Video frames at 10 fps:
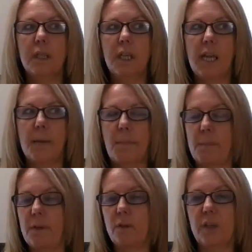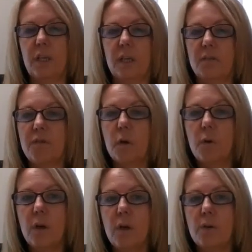It might be looking at
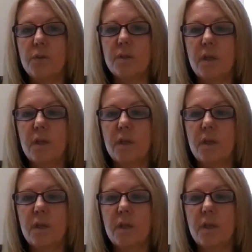photos.